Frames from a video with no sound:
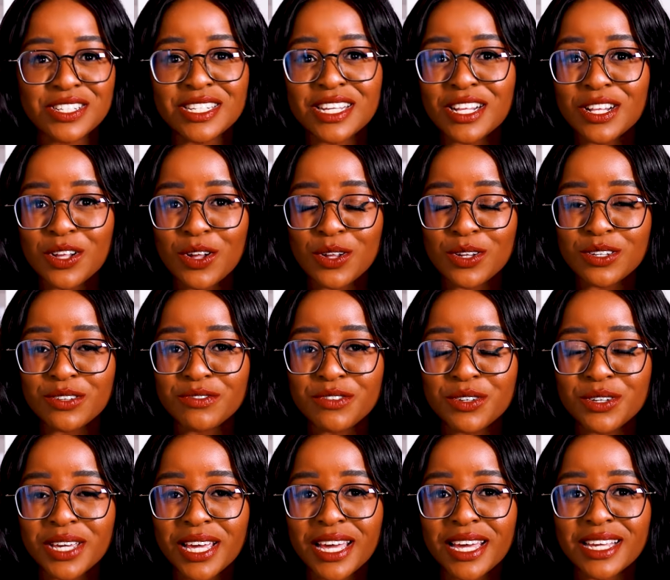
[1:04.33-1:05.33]
to tell all of
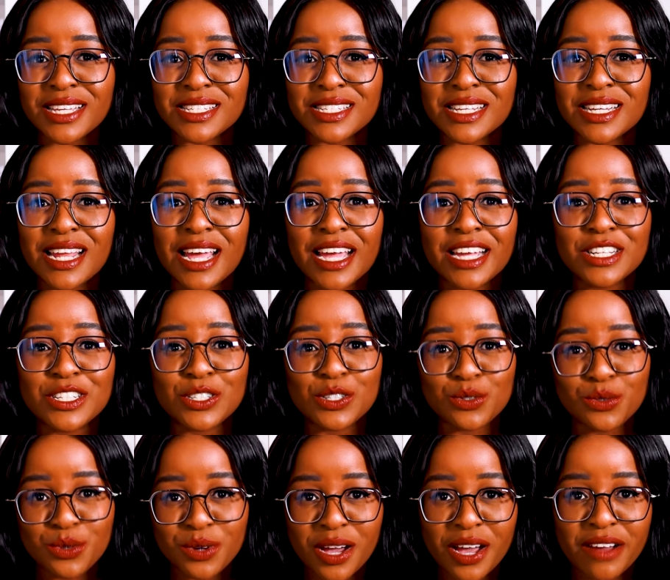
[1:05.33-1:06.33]
you guys that I
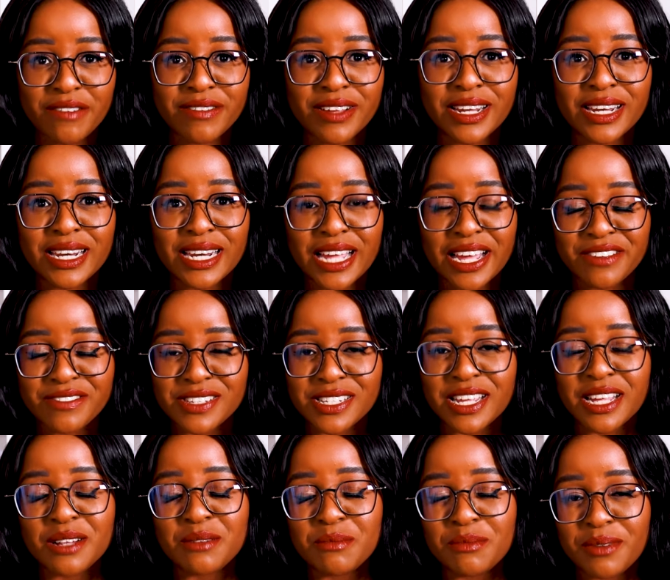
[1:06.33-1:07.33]
do have a
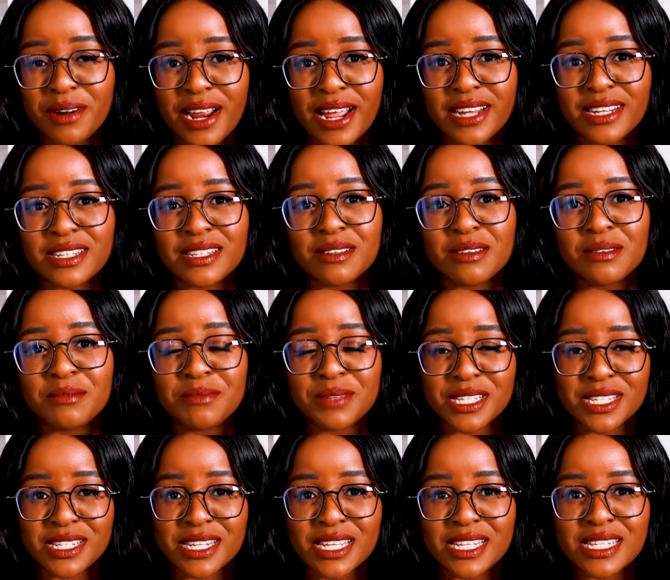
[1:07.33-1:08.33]
lifestyle brand
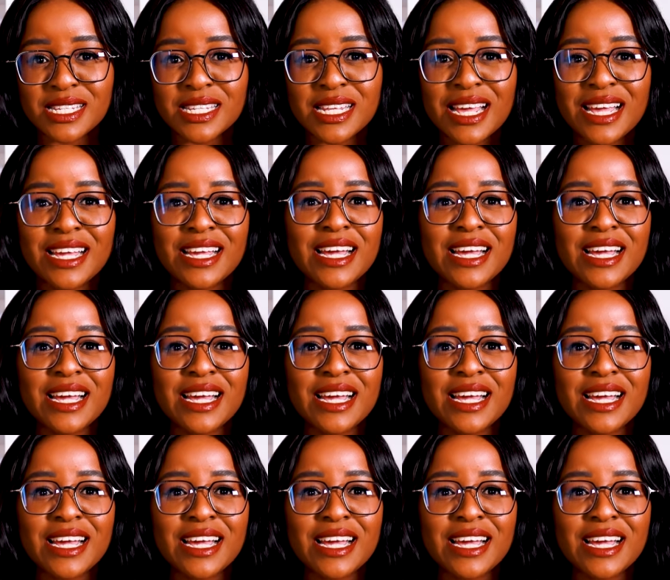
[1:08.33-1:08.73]
business.